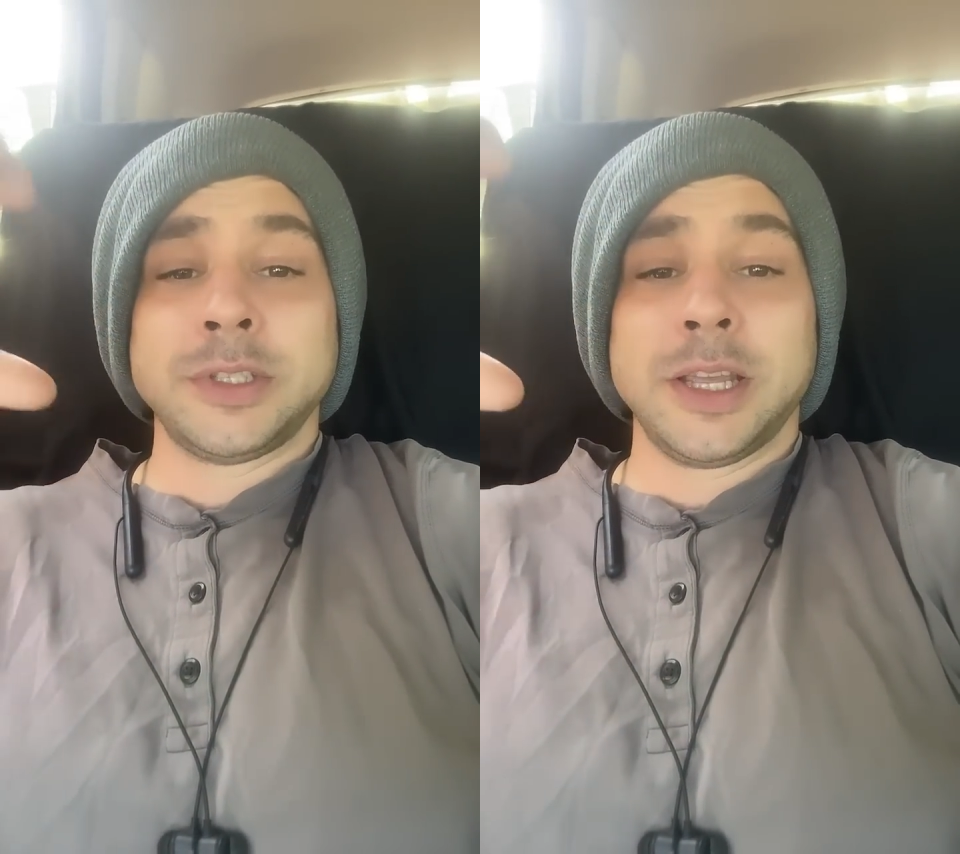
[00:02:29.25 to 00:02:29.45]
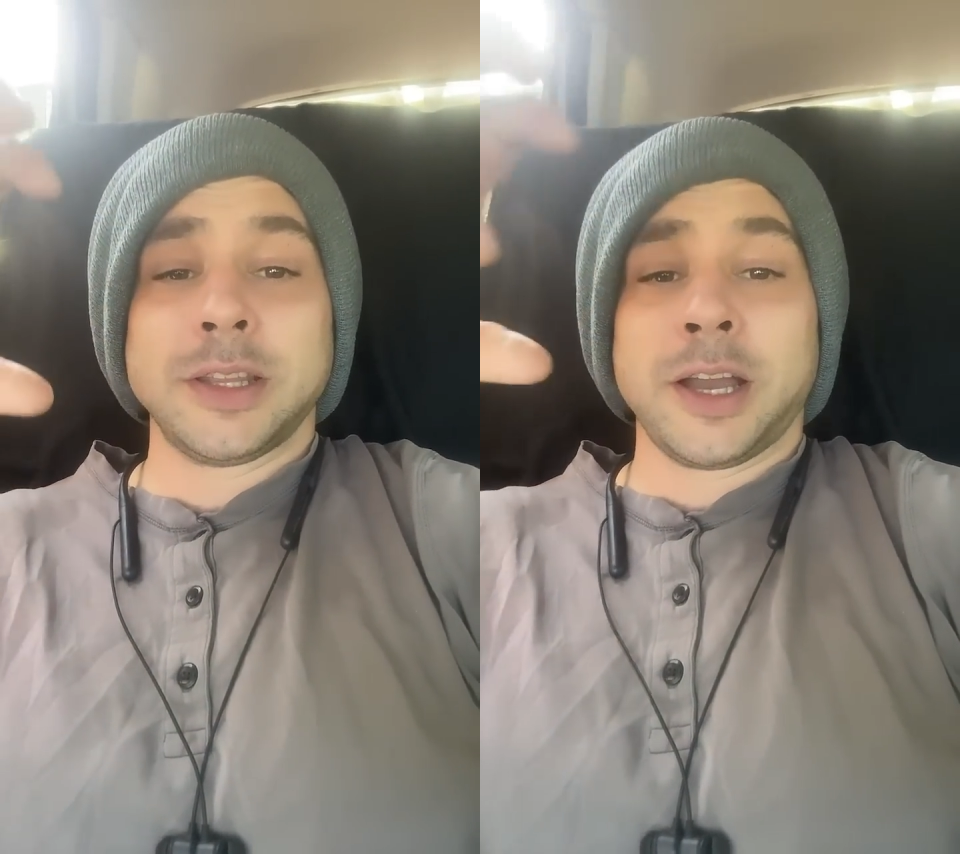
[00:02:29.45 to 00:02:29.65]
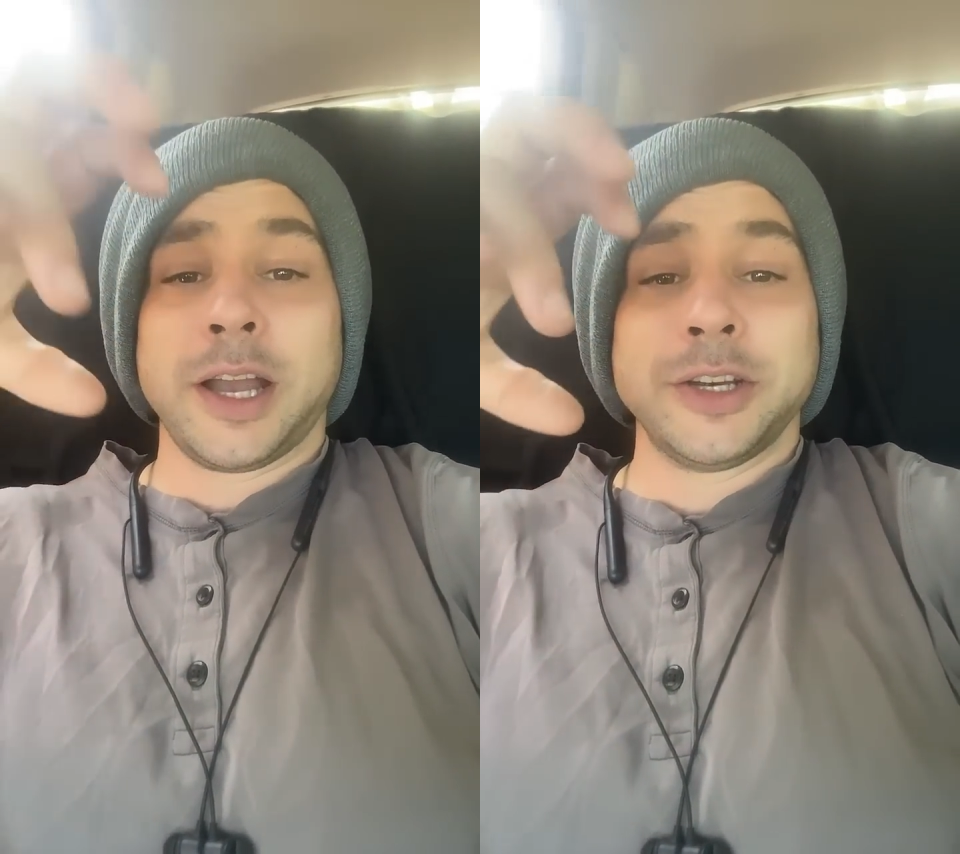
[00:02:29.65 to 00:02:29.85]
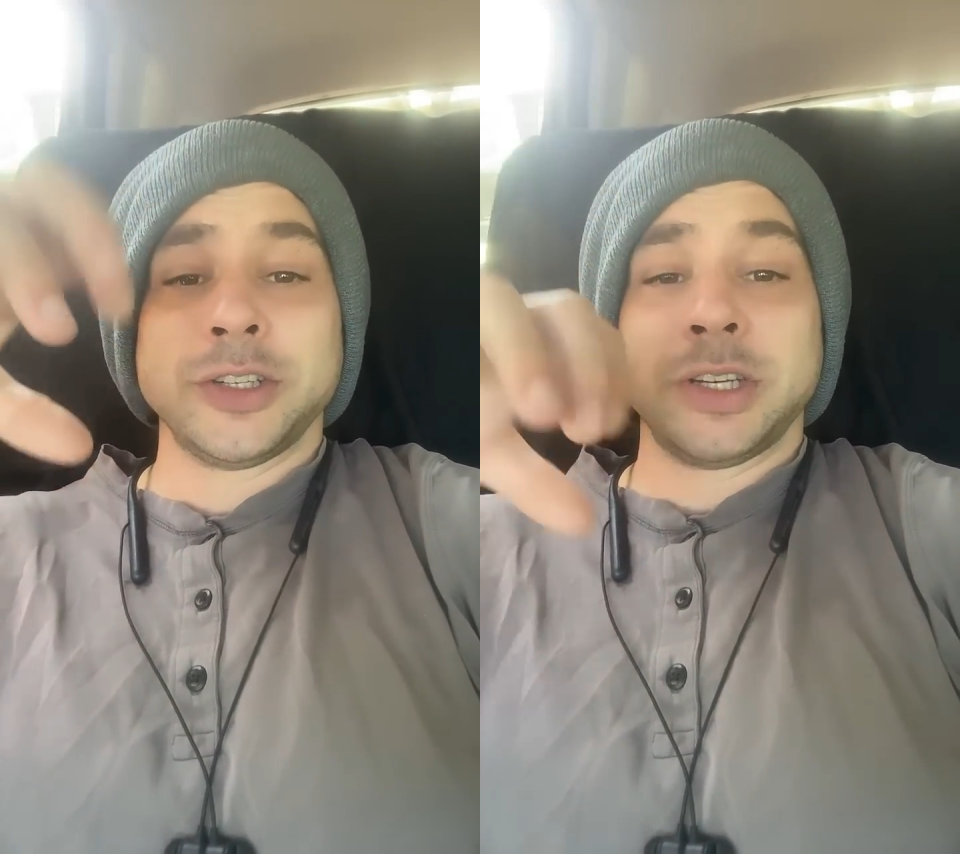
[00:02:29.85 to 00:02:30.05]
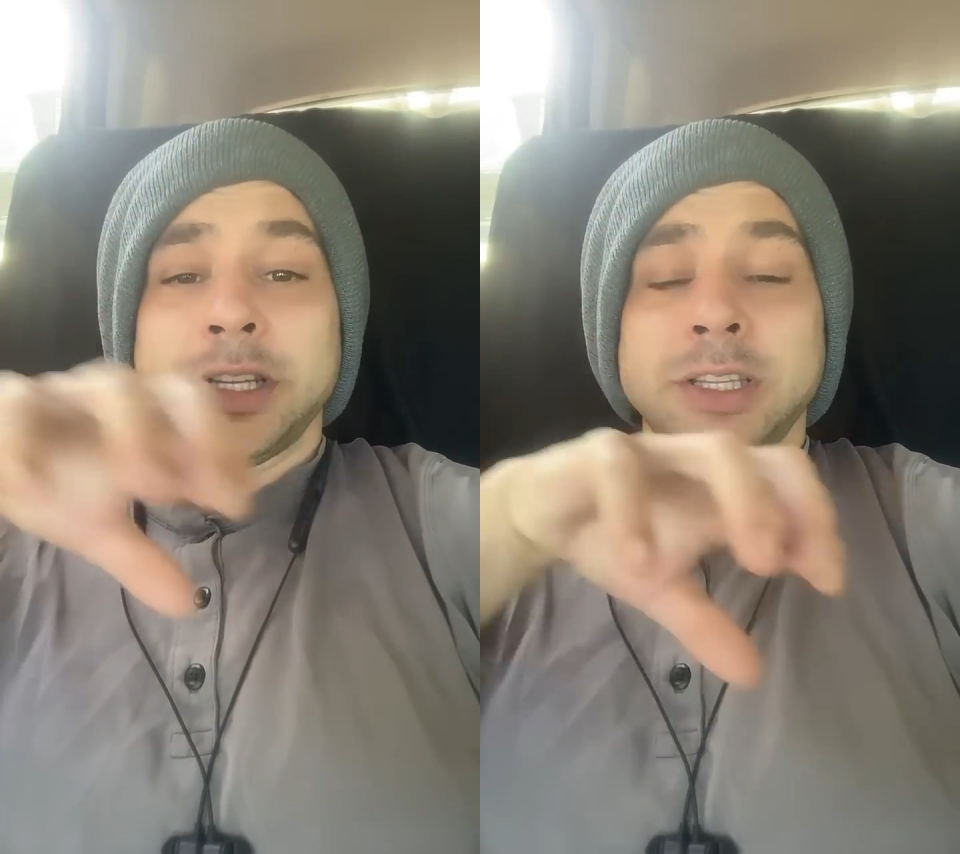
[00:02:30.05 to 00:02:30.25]
take the
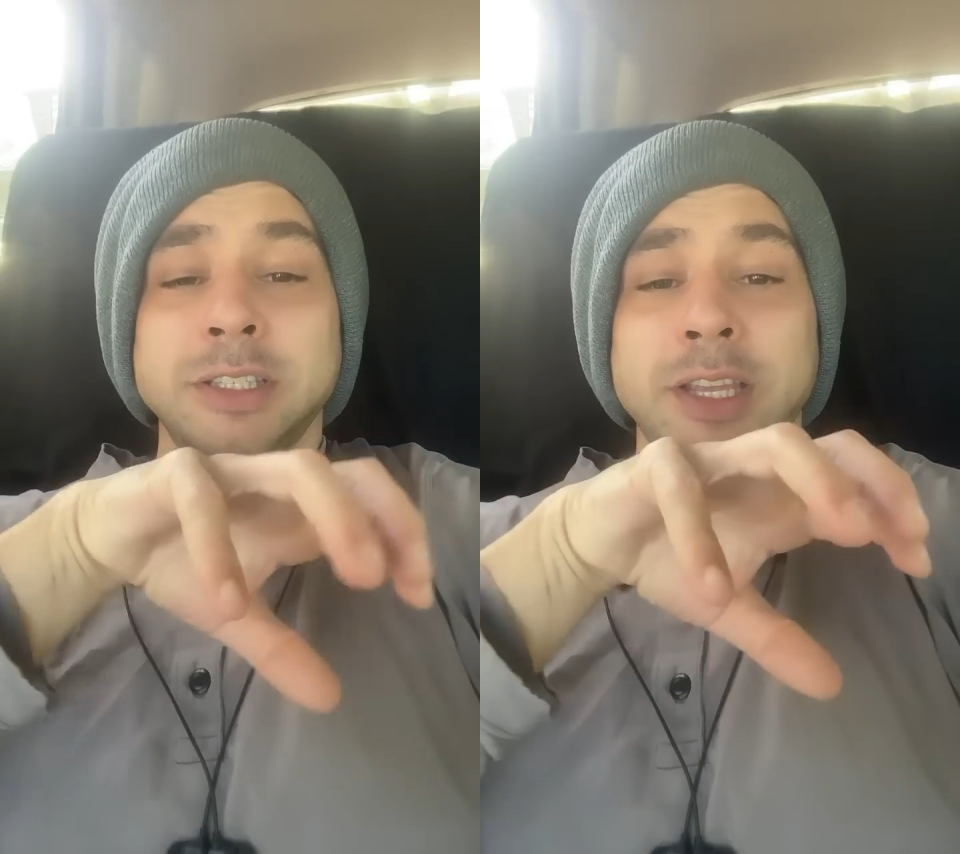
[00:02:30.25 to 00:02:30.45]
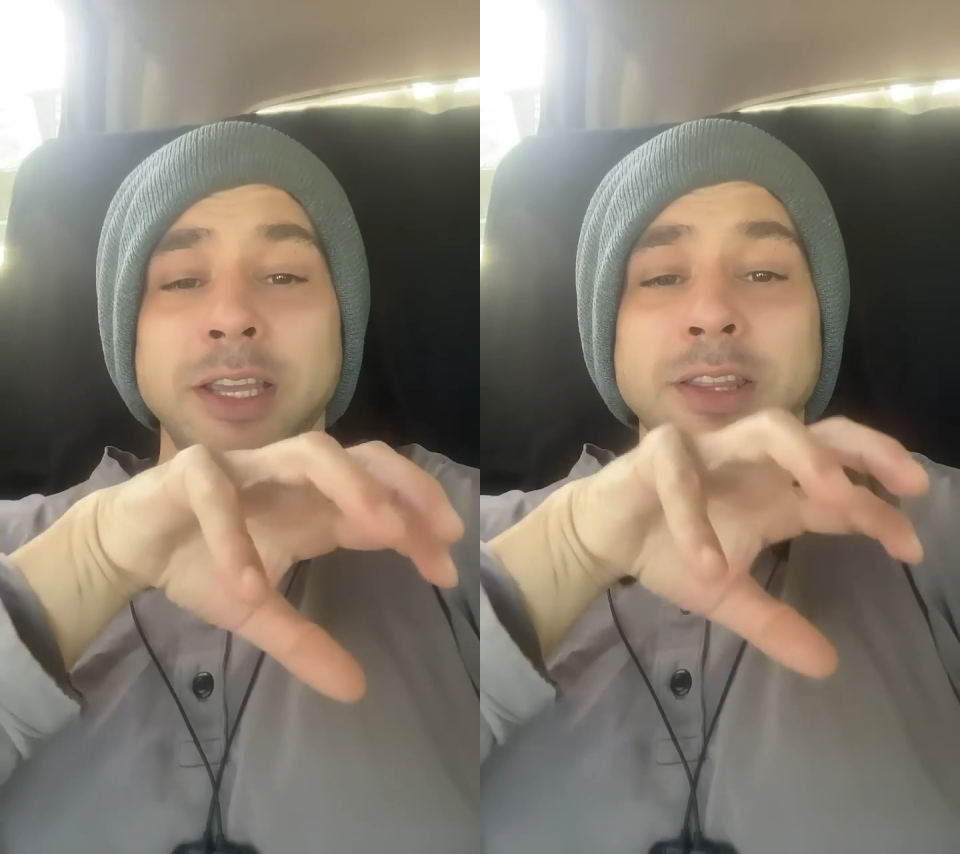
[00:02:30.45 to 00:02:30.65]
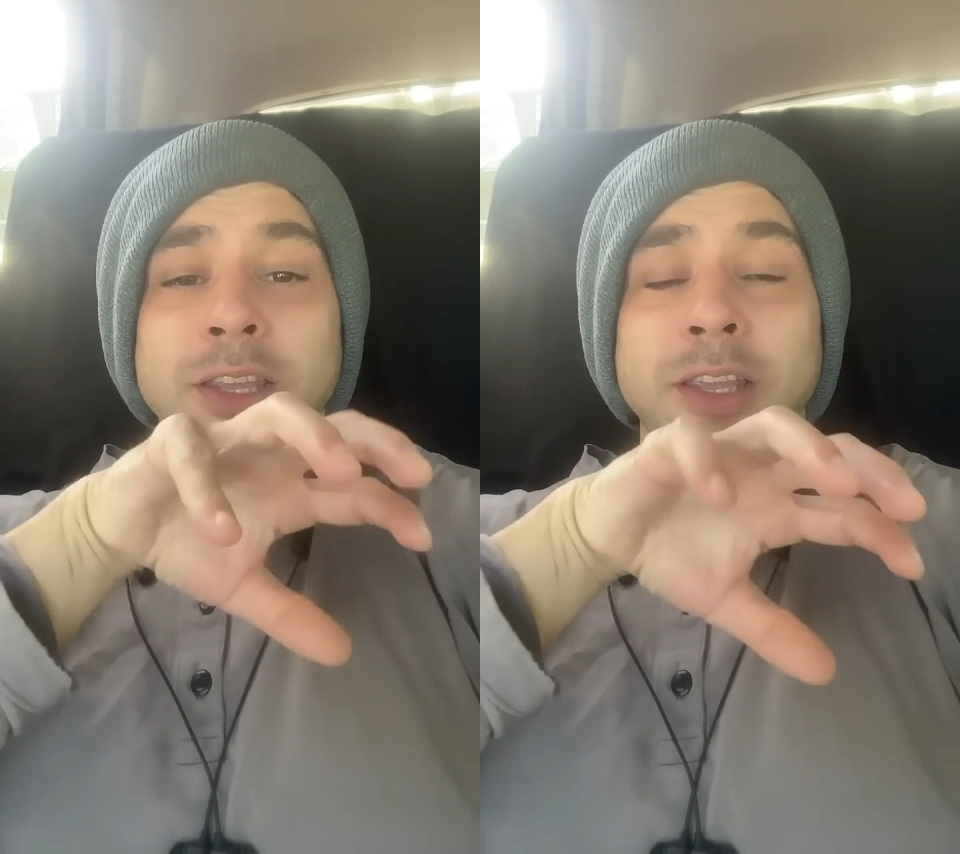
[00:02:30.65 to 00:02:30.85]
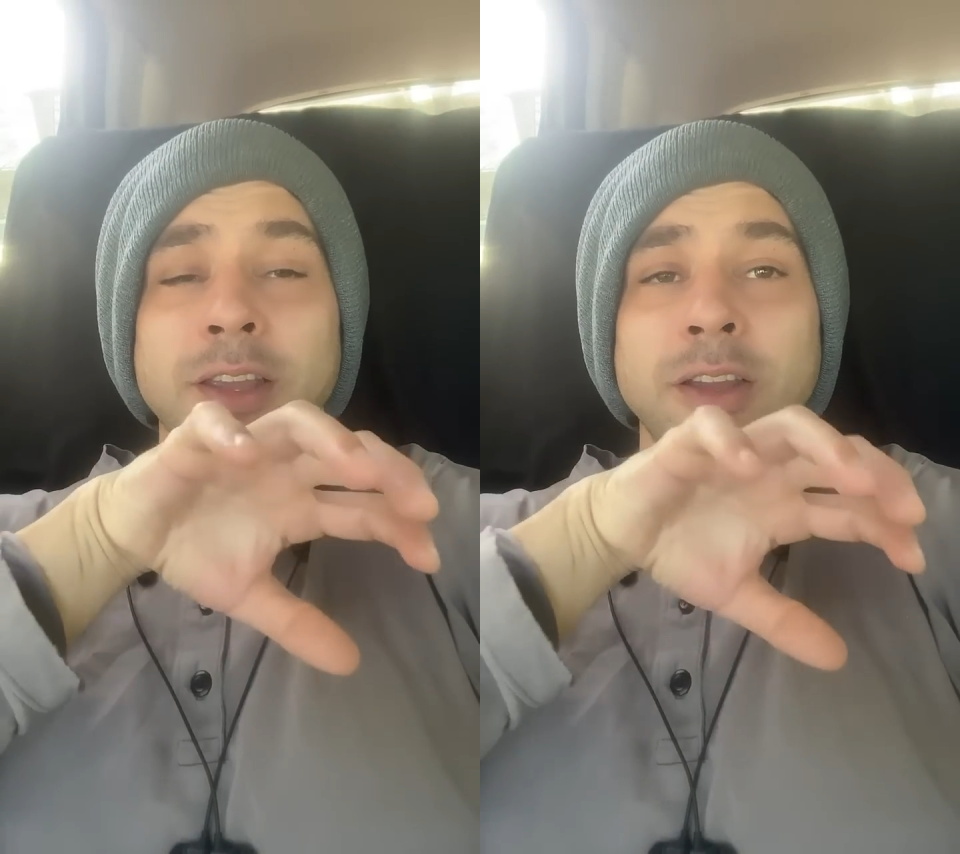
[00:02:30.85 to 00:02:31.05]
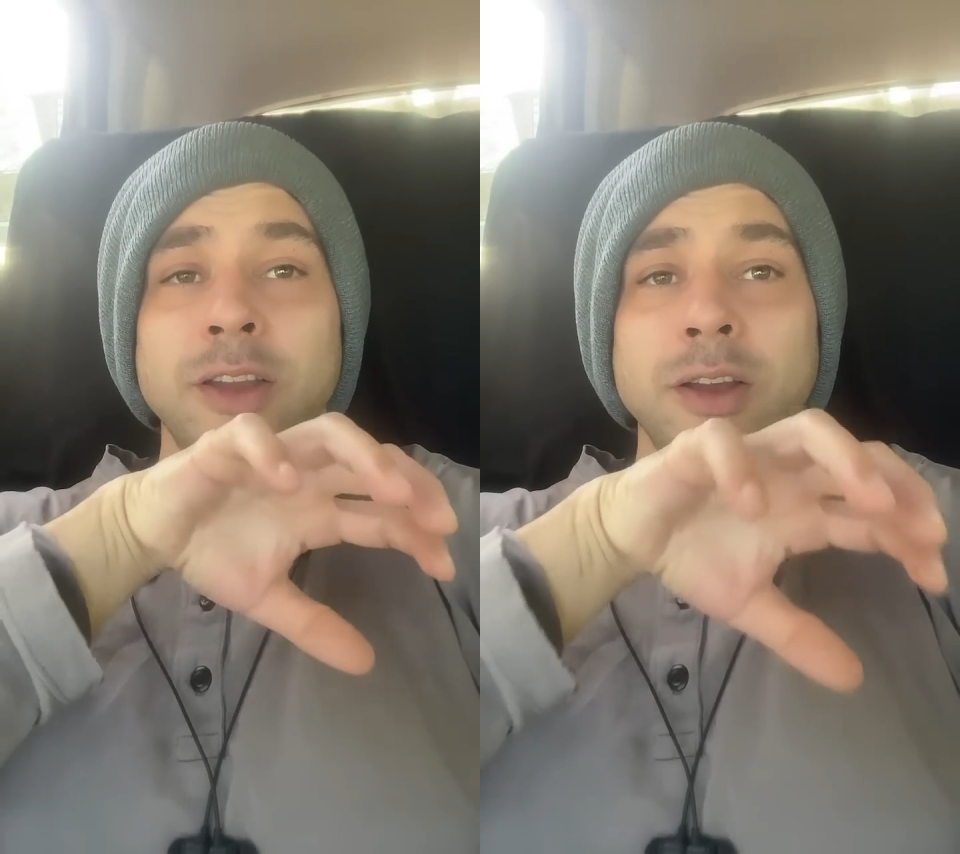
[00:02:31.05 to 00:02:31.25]
hydrogen and then take the